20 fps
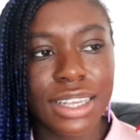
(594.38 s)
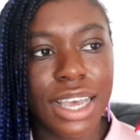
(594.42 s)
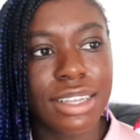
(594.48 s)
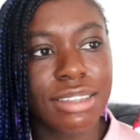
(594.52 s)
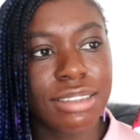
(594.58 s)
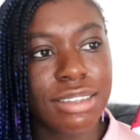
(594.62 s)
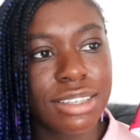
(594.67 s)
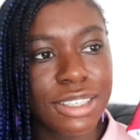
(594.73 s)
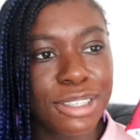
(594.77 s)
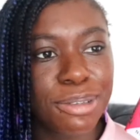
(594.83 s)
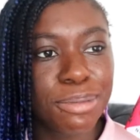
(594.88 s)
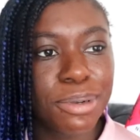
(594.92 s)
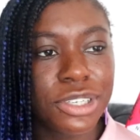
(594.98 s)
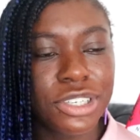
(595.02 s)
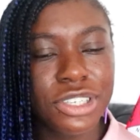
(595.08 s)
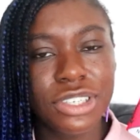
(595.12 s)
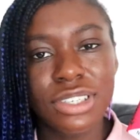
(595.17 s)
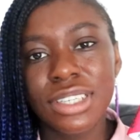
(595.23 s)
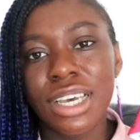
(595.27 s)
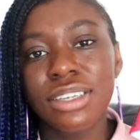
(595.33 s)
and this one
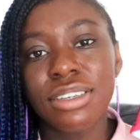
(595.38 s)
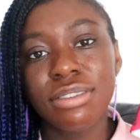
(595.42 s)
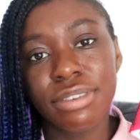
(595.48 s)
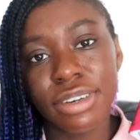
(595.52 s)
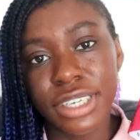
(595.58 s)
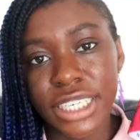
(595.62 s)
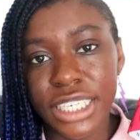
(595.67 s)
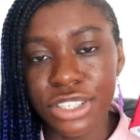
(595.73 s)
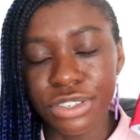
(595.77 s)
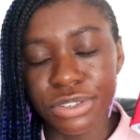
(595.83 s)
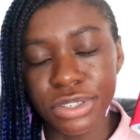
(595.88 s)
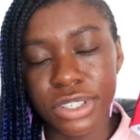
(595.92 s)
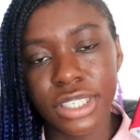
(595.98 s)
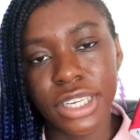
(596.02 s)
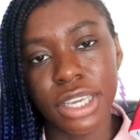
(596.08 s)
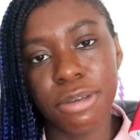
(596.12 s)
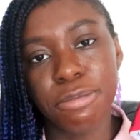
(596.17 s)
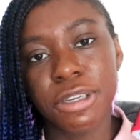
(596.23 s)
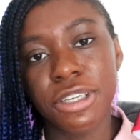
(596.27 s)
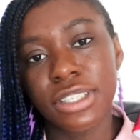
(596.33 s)
just sounded very
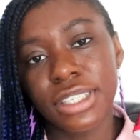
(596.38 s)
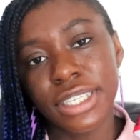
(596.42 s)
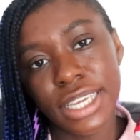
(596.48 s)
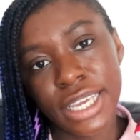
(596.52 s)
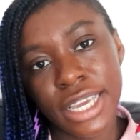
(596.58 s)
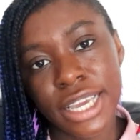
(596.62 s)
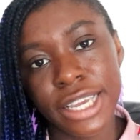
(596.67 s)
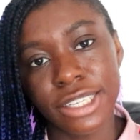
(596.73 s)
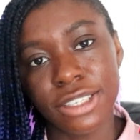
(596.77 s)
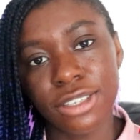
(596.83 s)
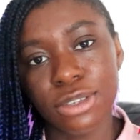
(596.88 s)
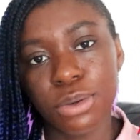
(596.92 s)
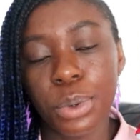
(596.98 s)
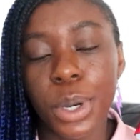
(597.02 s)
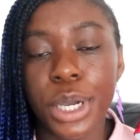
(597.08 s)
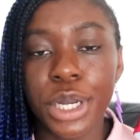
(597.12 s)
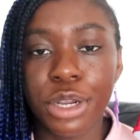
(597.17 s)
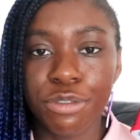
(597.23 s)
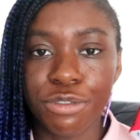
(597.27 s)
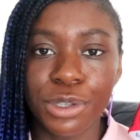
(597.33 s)
interesting because it hits
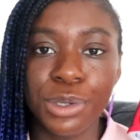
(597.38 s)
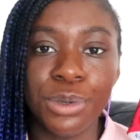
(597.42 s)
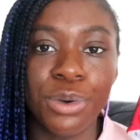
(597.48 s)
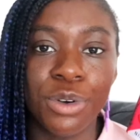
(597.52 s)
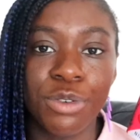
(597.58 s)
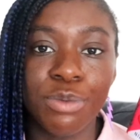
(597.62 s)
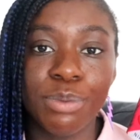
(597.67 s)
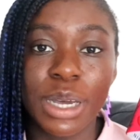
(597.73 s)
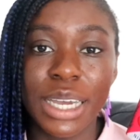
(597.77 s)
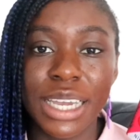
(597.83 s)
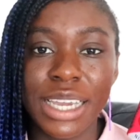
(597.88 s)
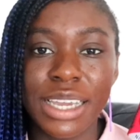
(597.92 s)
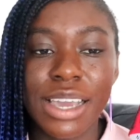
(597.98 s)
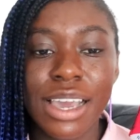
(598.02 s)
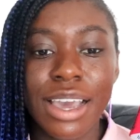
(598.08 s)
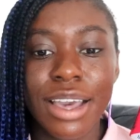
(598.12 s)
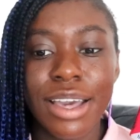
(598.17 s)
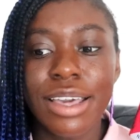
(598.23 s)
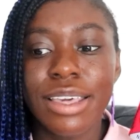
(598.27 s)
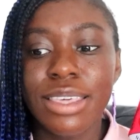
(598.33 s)
quite a few of my
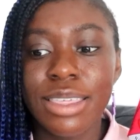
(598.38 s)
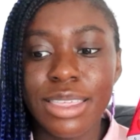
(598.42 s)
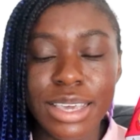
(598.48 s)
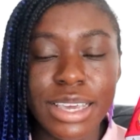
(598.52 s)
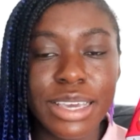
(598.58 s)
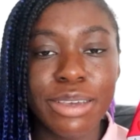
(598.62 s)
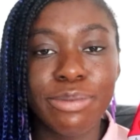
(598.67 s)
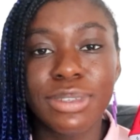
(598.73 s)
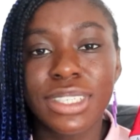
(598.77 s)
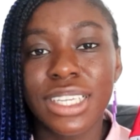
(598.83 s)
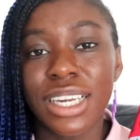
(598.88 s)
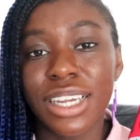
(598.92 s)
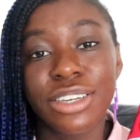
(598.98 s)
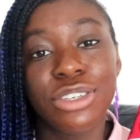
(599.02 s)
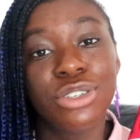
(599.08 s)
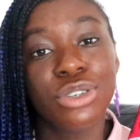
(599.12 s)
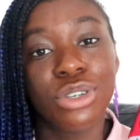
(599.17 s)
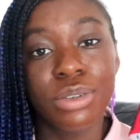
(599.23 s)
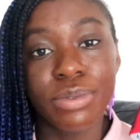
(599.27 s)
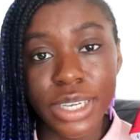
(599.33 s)
themes that I
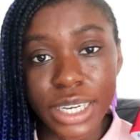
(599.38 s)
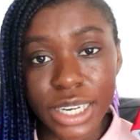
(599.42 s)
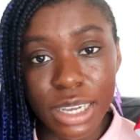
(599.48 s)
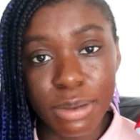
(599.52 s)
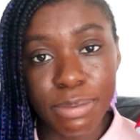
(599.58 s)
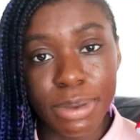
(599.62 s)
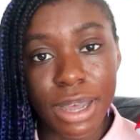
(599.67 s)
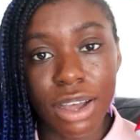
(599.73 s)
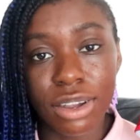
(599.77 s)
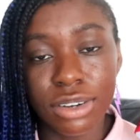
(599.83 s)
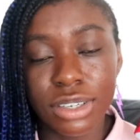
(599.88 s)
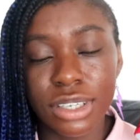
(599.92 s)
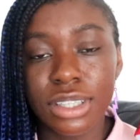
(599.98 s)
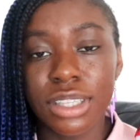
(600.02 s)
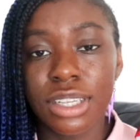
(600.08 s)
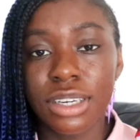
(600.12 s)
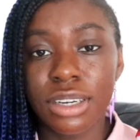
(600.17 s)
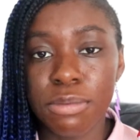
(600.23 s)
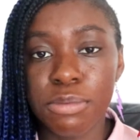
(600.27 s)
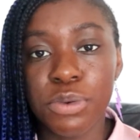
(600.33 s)
enjoy reading about,
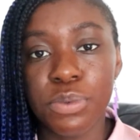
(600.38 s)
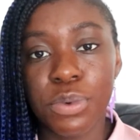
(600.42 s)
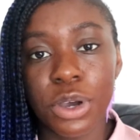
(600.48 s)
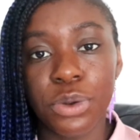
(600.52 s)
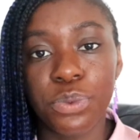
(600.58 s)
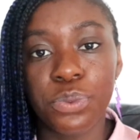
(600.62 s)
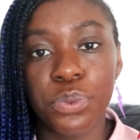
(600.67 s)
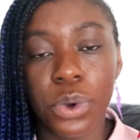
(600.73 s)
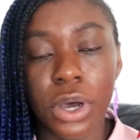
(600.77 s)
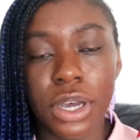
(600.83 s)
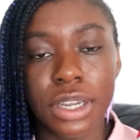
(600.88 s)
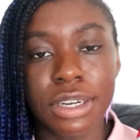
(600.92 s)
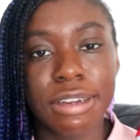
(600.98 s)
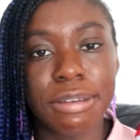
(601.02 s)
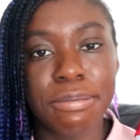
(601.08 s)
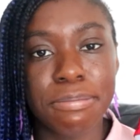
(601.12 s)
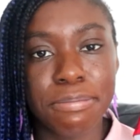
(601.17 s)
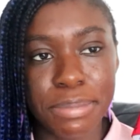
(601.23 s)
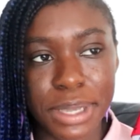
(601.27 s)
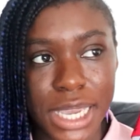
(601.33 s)
the number one
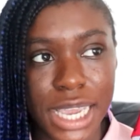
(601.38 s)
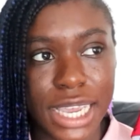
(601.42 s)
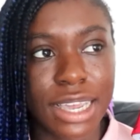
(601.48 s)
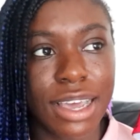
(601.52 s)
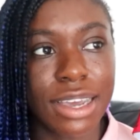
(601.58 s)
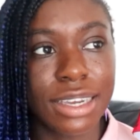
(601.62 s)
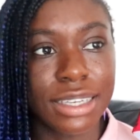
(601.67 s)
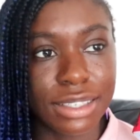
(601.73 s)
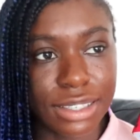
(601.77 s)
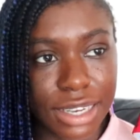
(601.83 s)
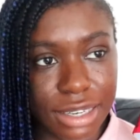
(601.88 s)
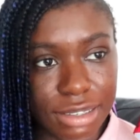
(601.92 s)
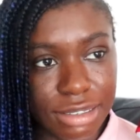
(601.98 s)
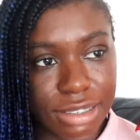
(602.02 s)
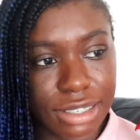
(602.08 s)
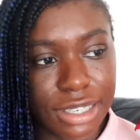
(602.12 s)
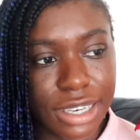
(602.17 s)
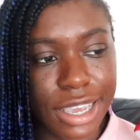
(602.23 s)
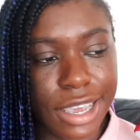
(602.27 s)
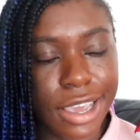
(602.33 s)
one being
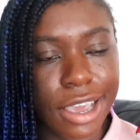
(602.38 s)
identity.